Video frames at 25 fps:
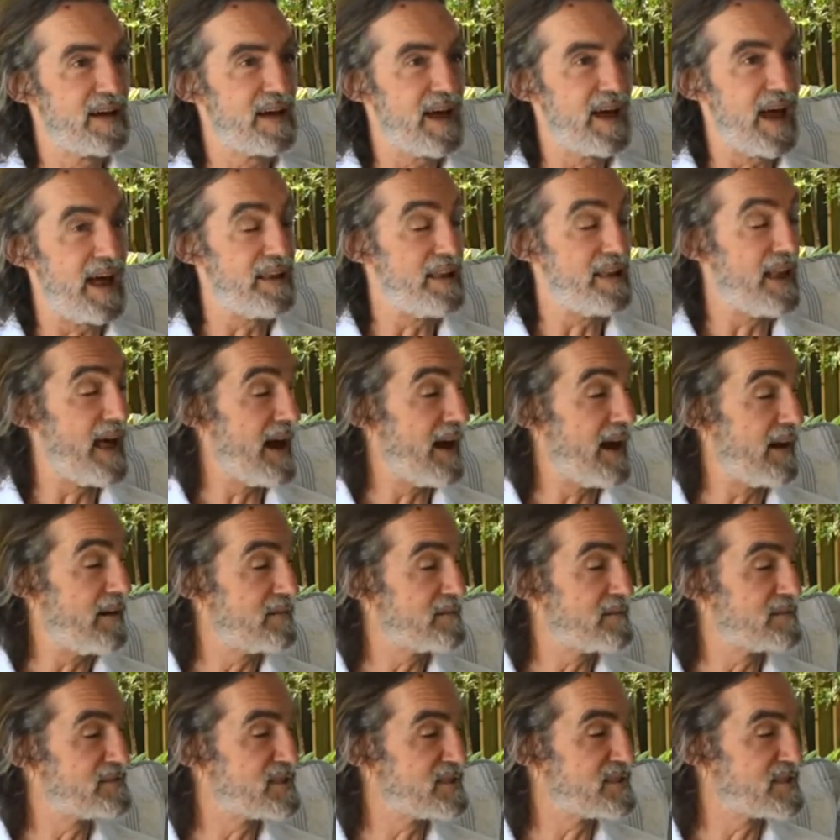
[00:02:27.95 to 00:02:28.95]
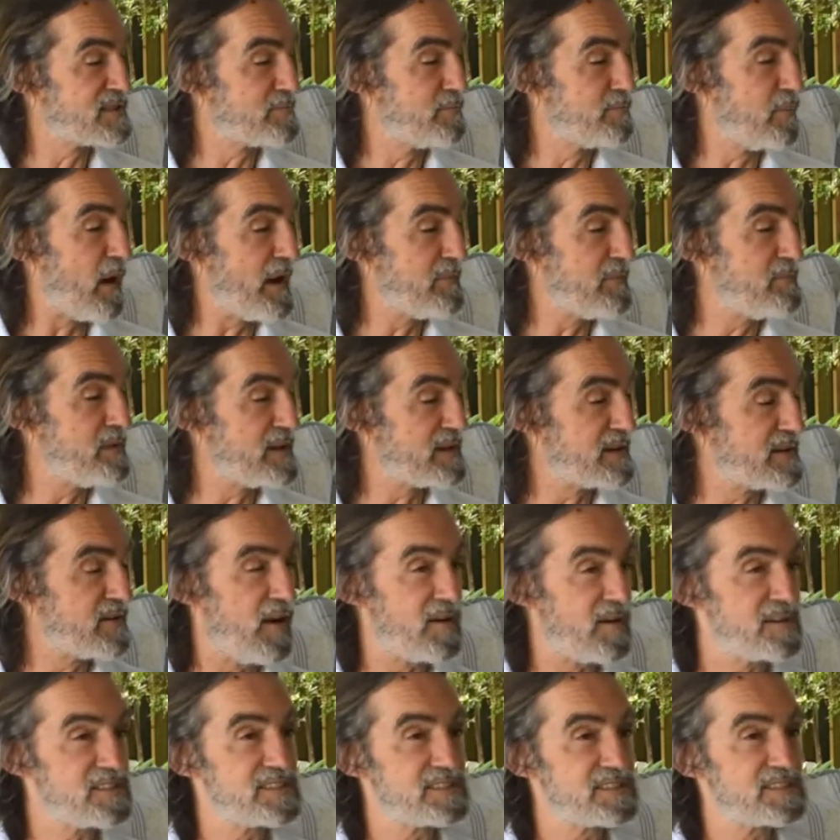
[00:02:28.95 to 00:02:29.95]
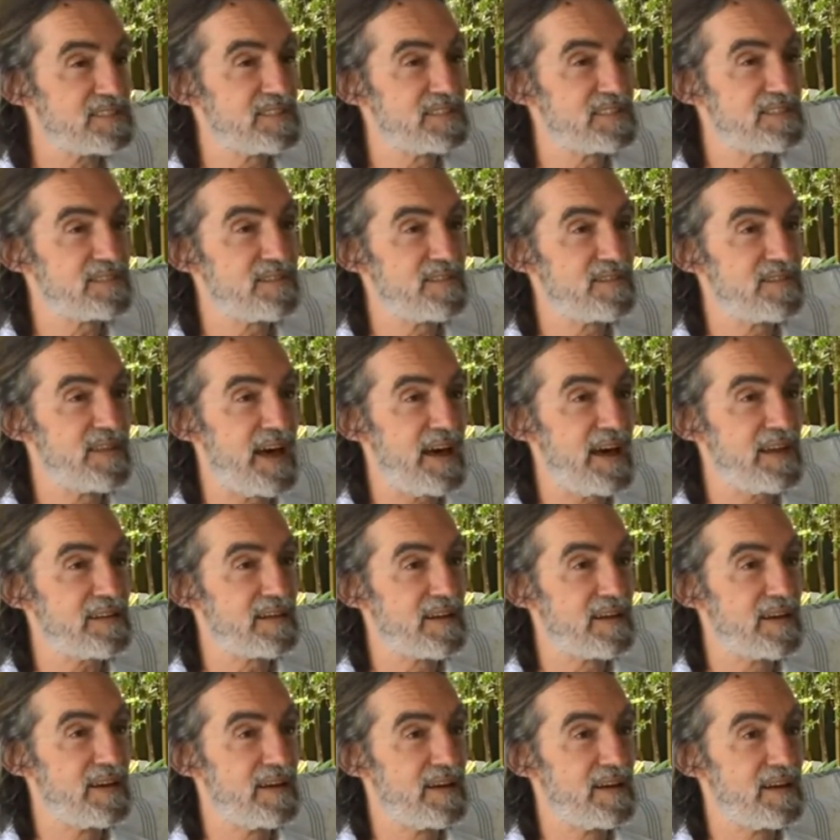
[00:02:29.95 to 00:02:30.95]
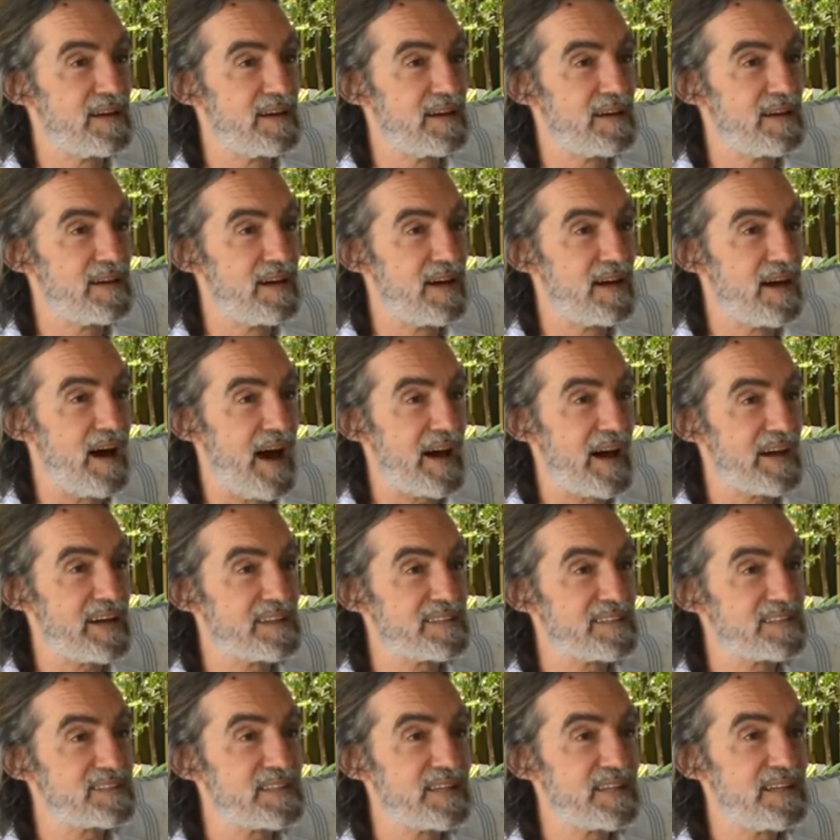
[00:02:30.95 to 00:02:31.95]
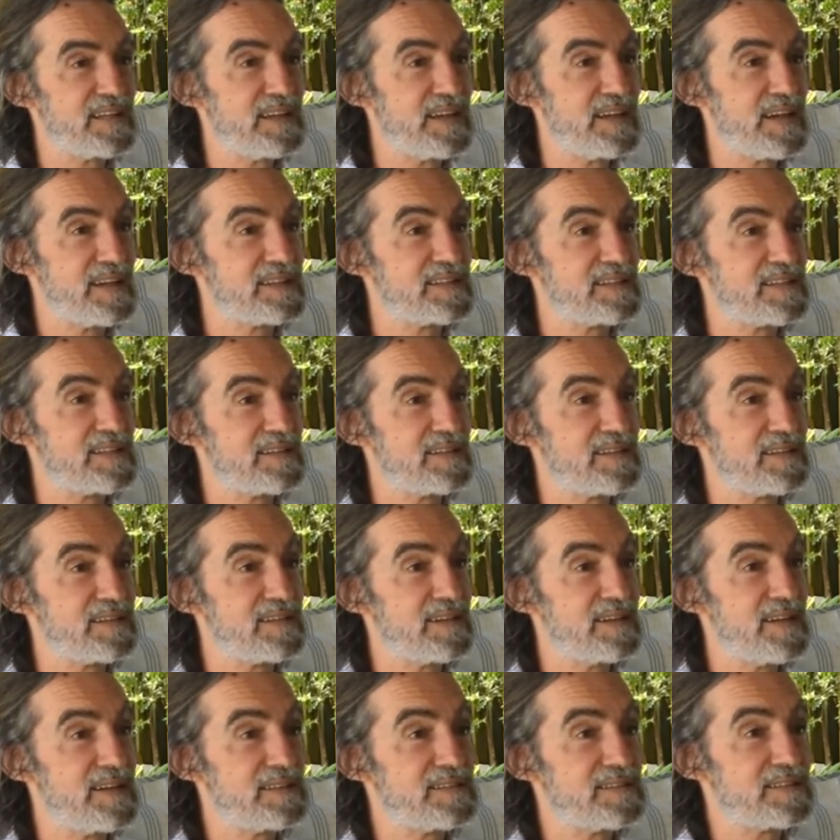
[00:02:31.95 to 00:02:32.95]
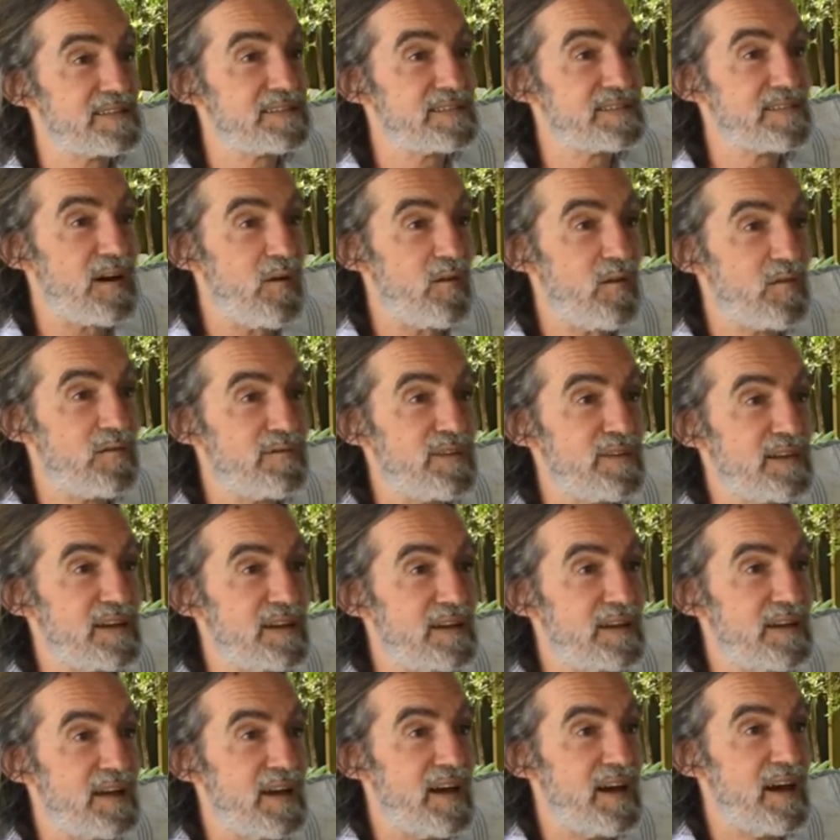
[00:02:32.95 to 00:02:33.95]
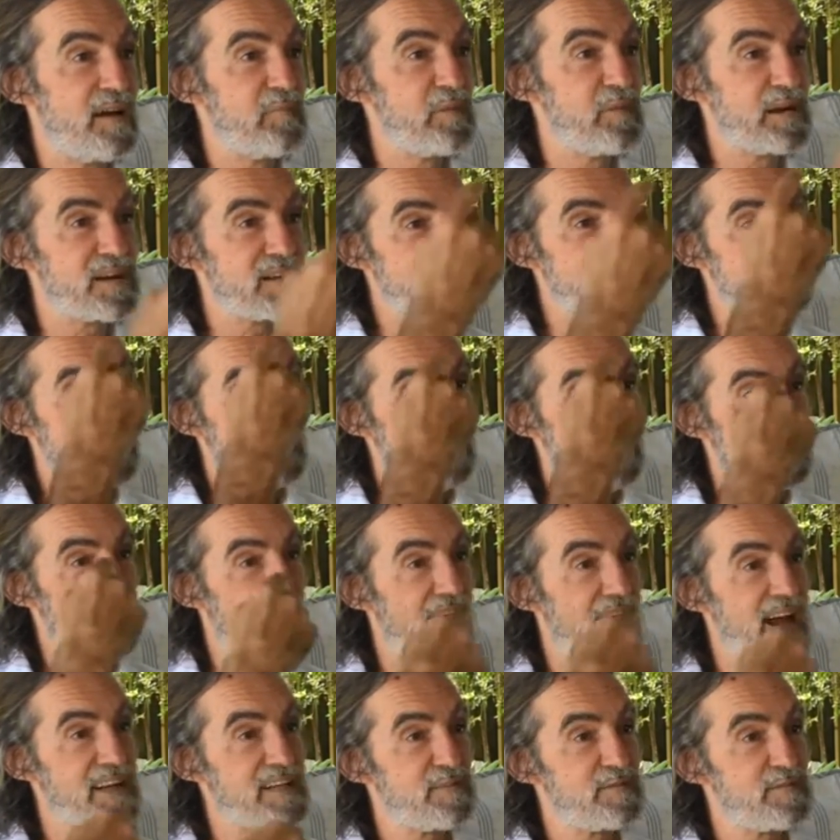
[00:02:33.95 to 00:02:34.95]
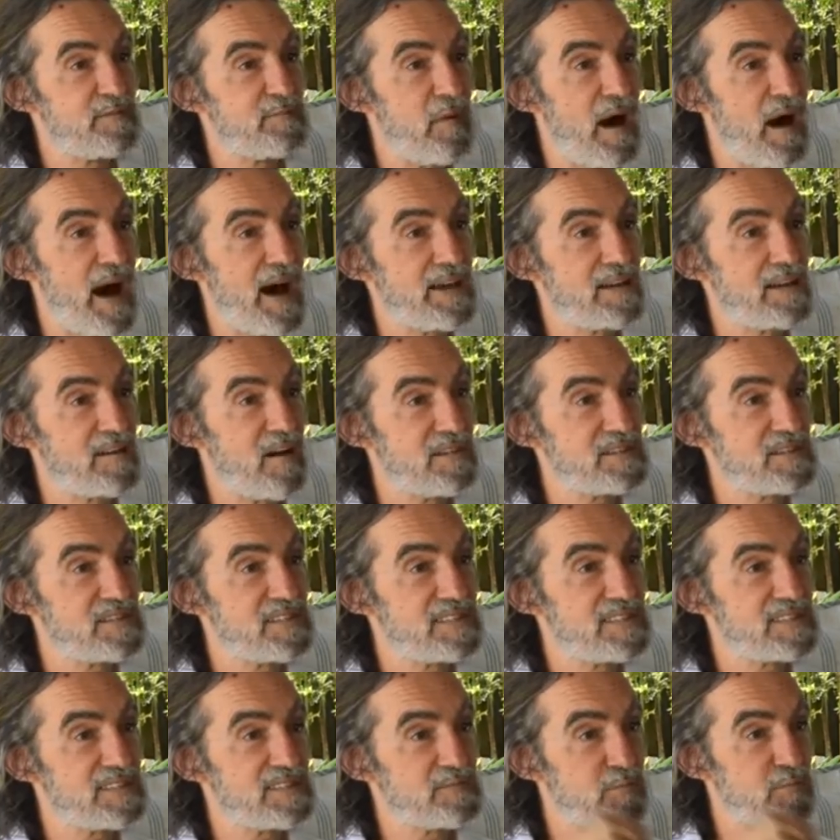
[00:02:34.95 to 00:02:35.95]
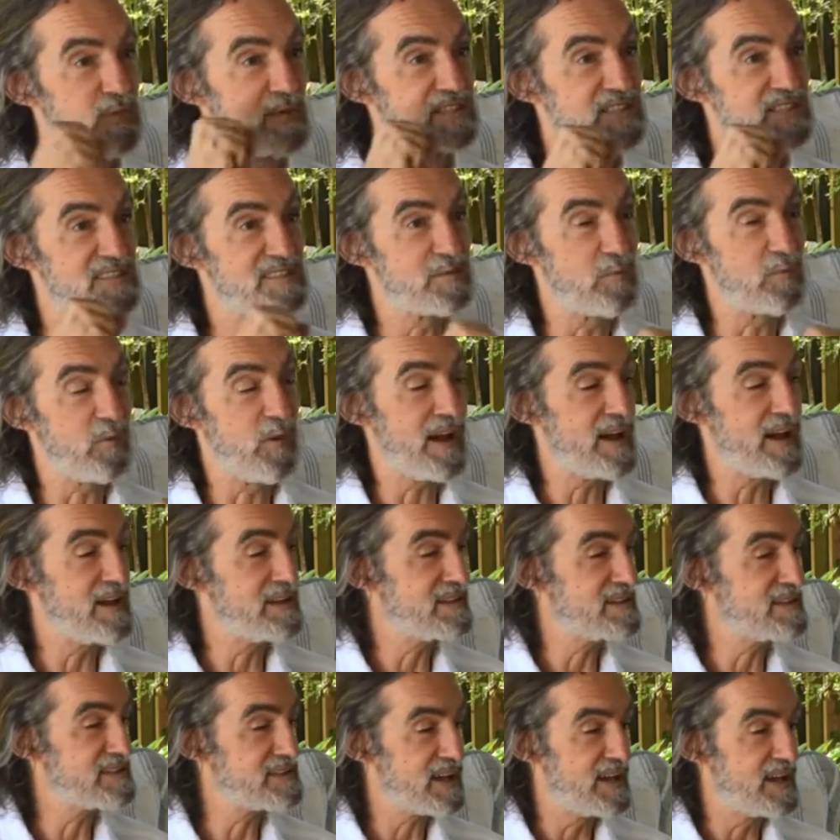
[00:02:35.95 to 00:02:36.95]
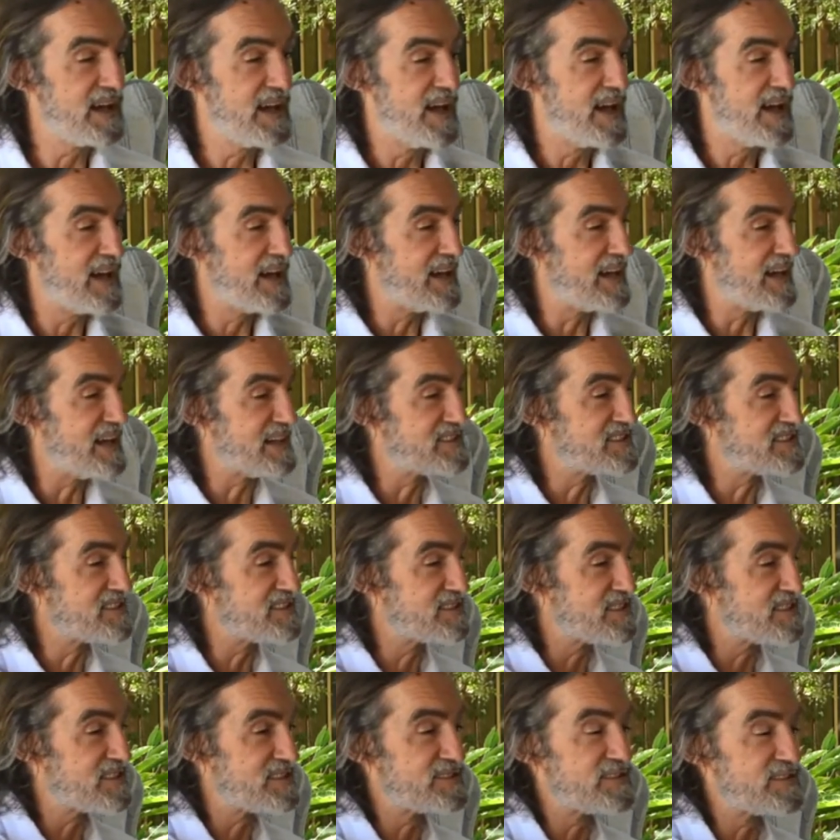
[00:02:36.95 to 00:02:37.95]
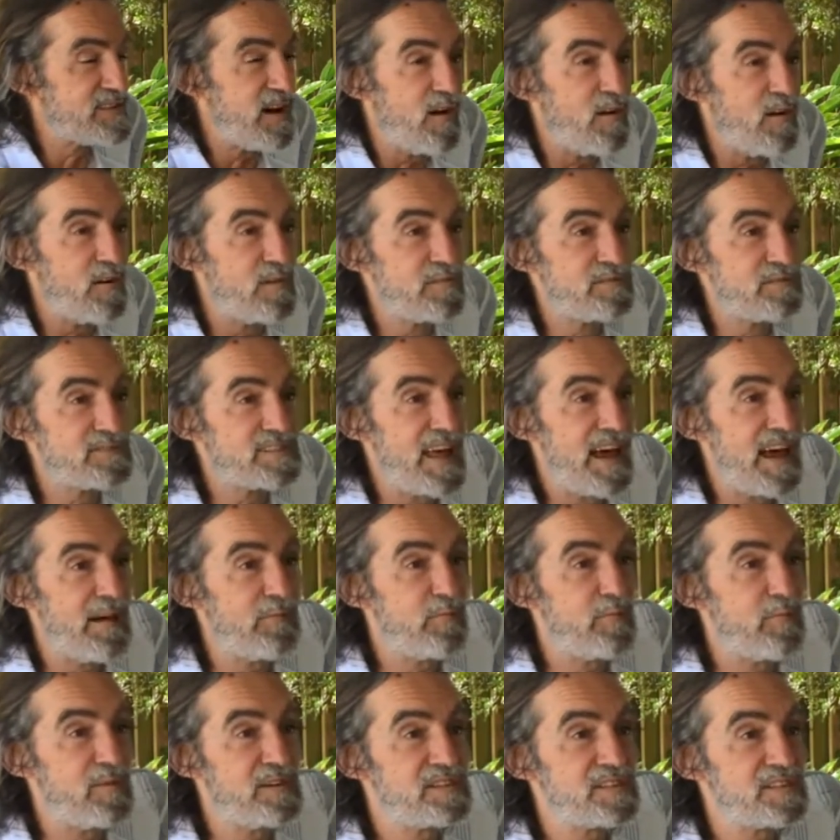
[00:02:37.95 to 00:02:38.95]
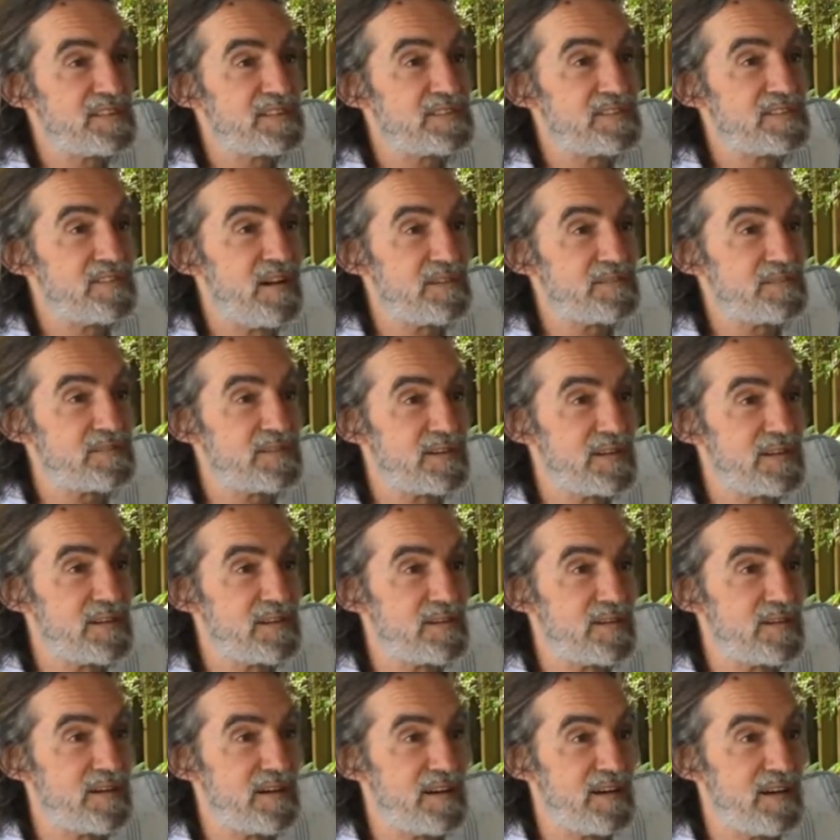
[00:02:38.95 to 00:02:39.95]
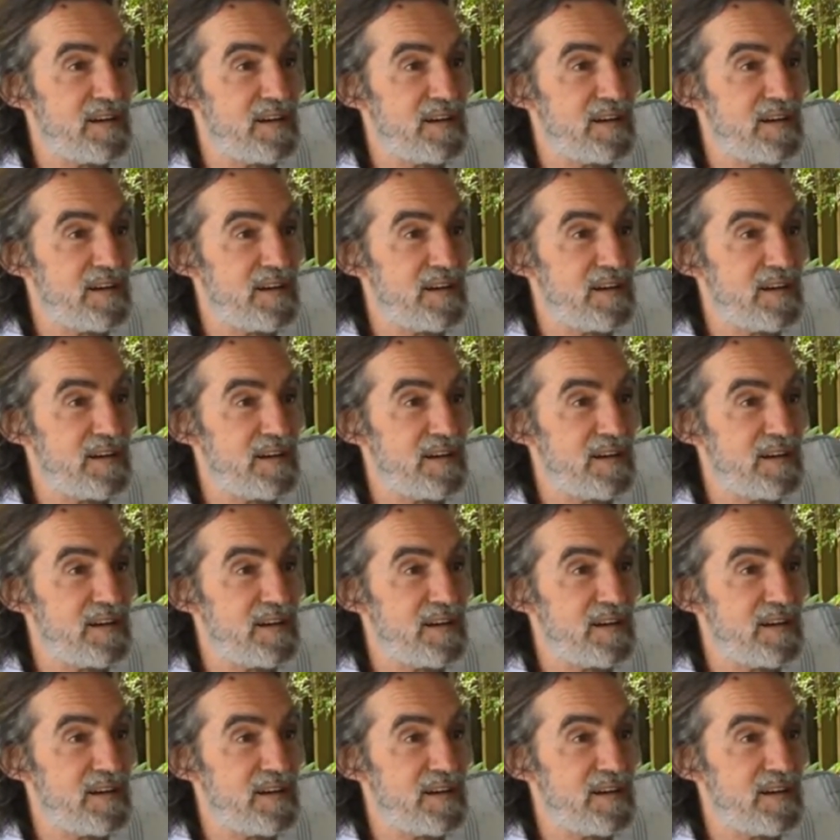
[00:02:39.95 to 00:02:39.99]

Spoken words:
And now, just by being consciousness to that, I can see it dissolving, because the light of my consciousness, which is awareness, it just dissolves that which is not true.